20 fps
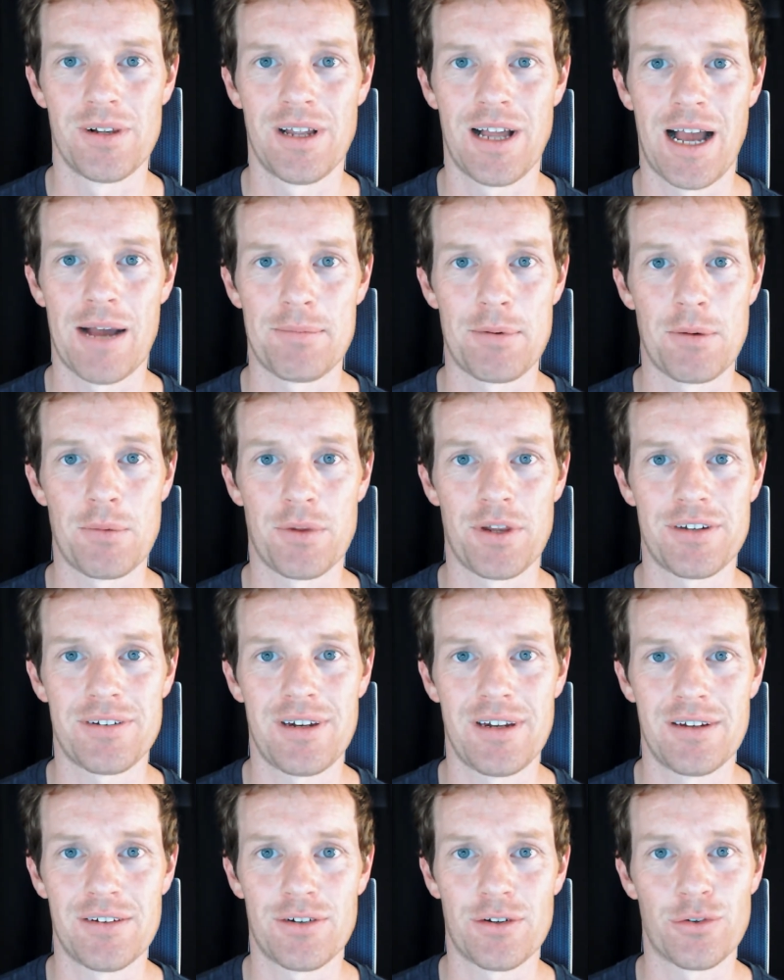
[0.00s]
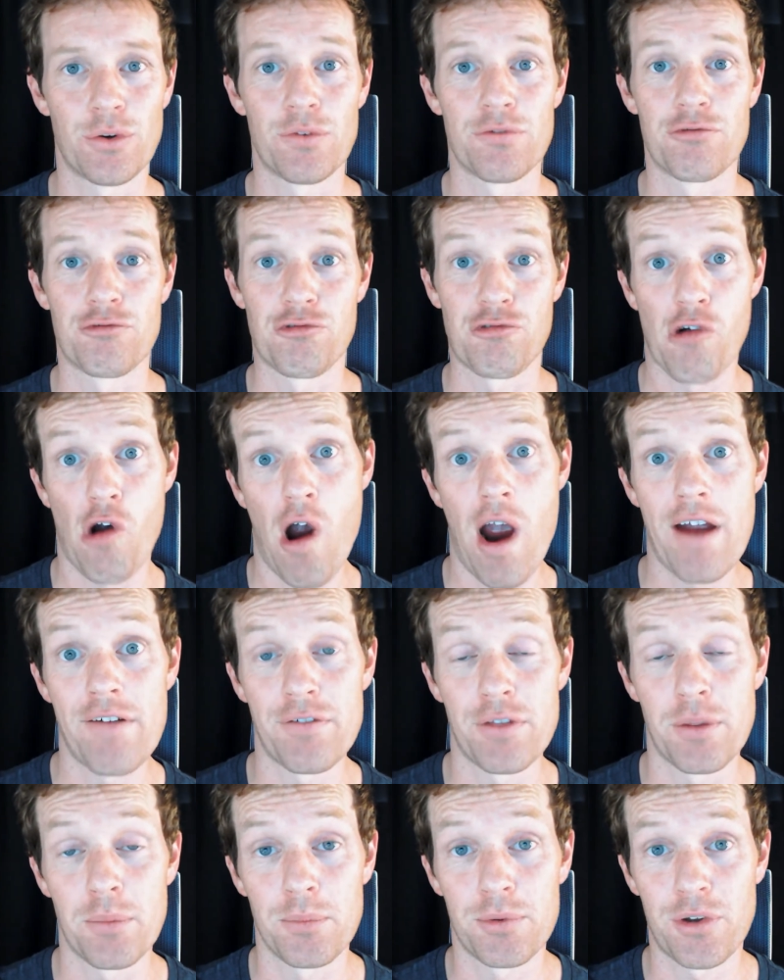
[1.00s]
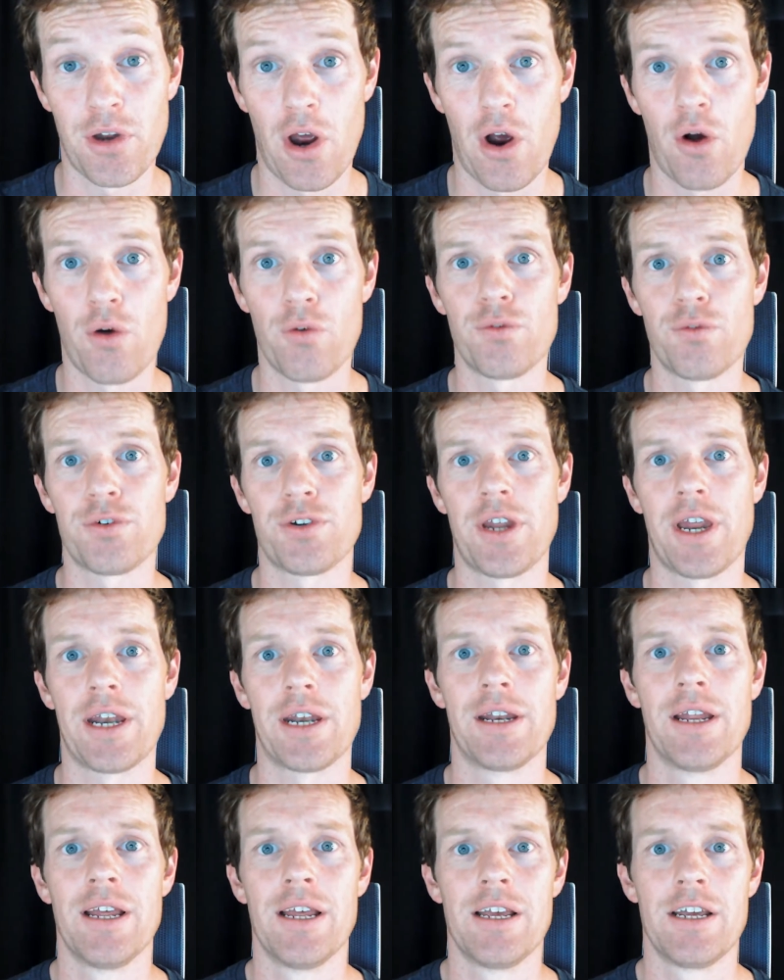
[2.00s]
are people that tend to sort of drive themselves and,